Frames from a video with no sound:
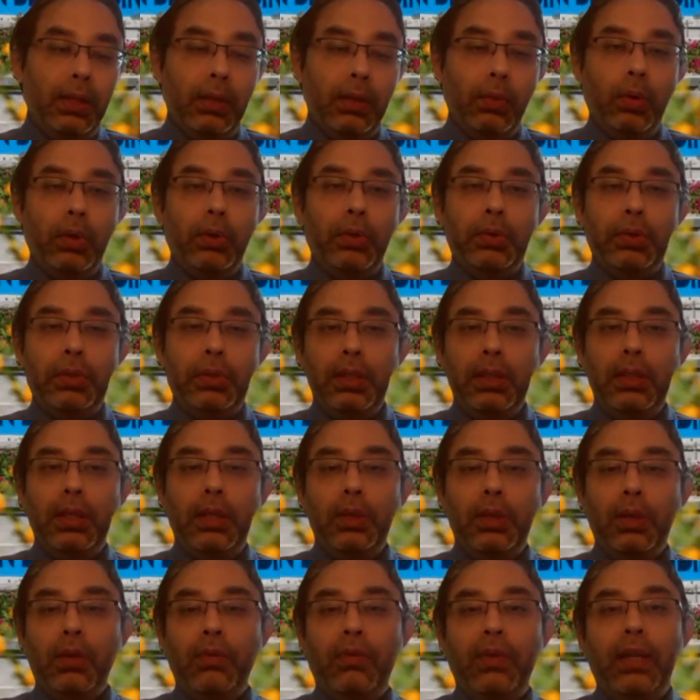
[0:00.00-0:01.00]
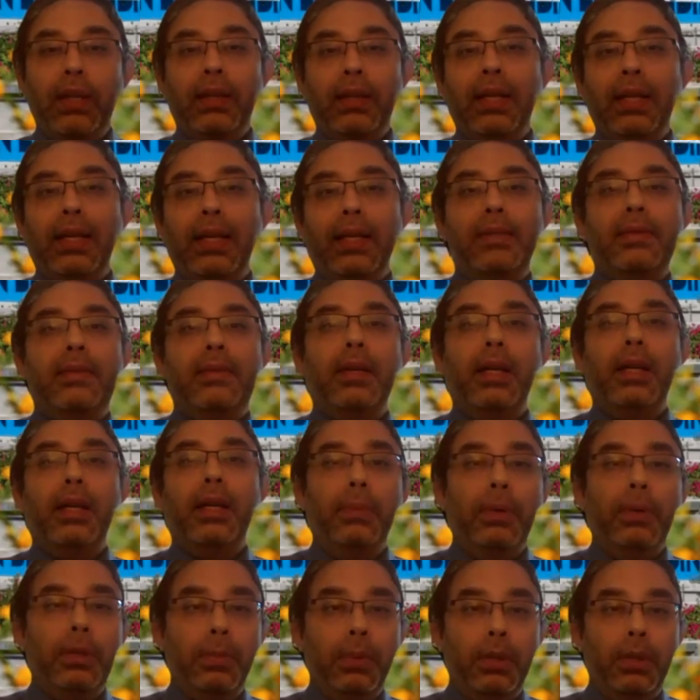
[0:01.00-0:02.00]
They want to see that you have that extra
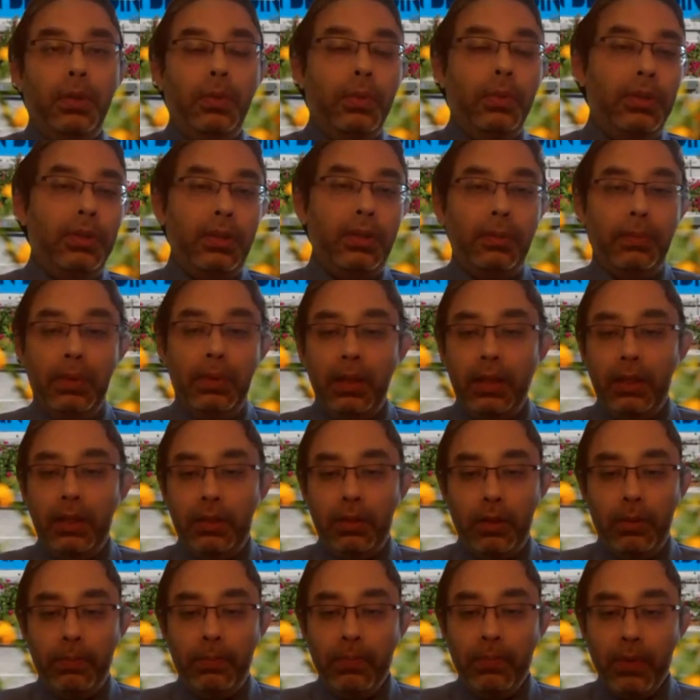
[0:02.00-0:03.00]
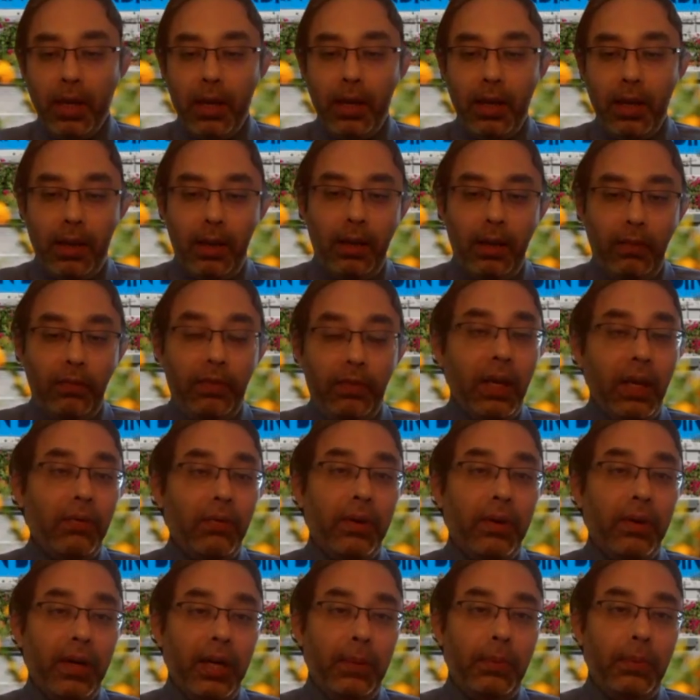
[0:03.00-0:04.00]
commitment towards CPA. So we have
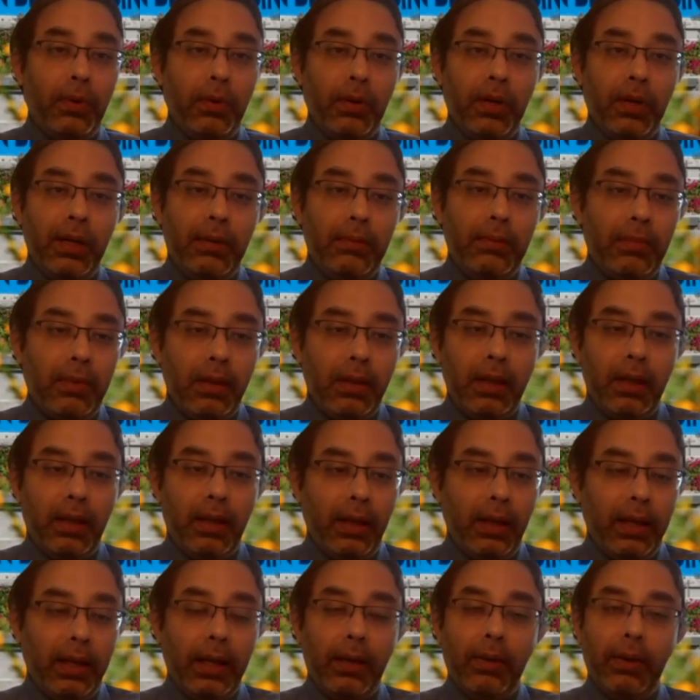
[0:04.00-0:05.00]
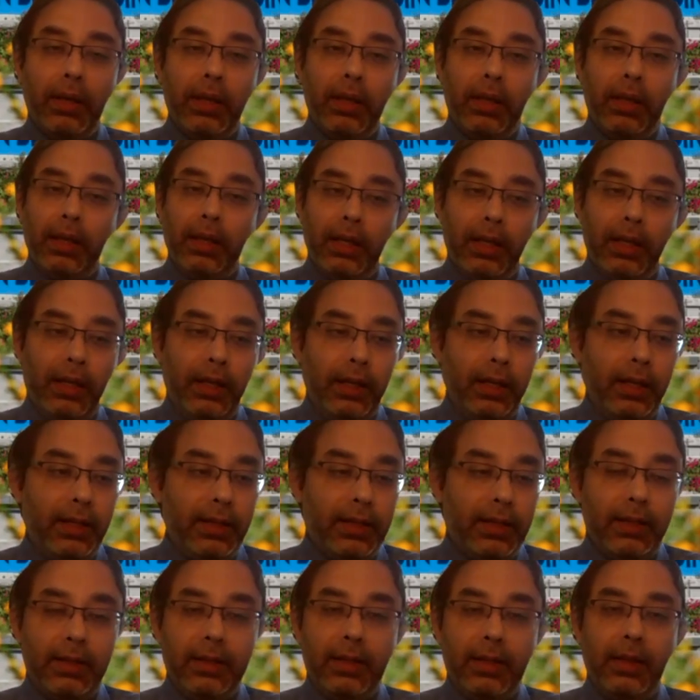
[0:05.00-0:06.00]
a great program, and accounting, as
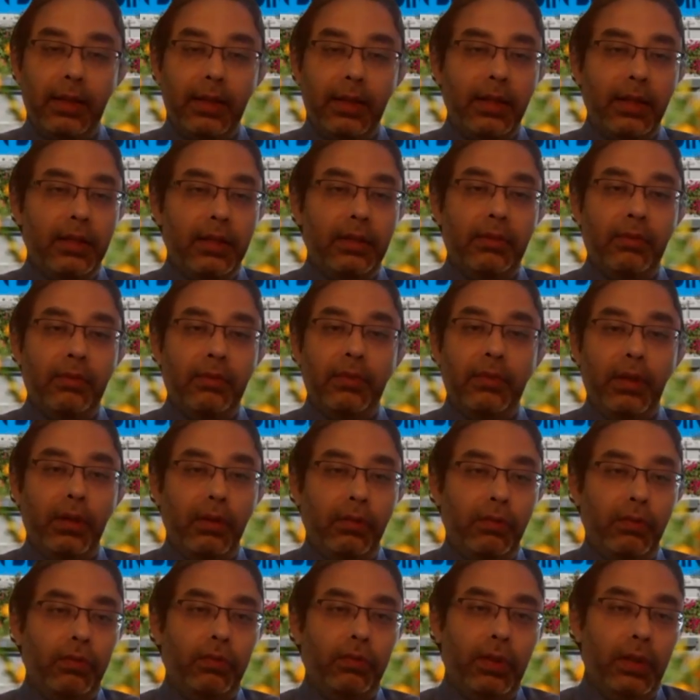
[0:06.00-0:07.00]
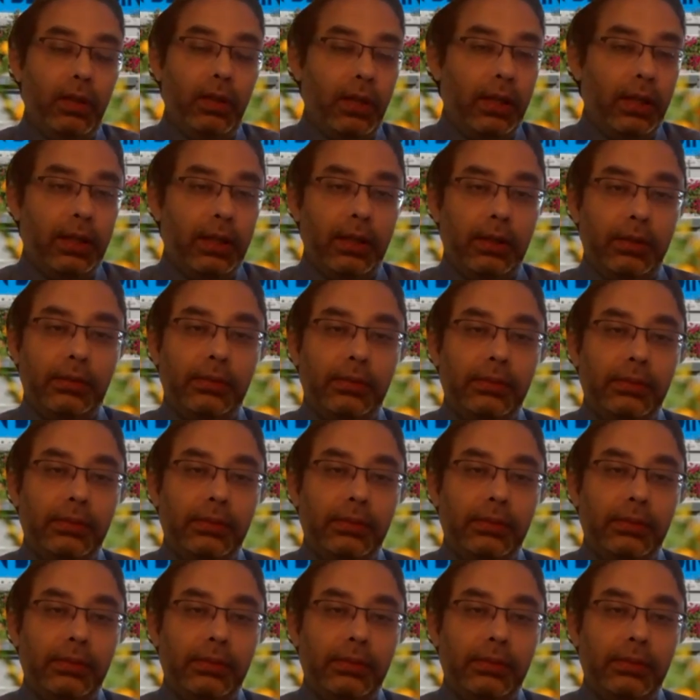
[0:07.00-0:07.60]
I said, is a wonderful field right now.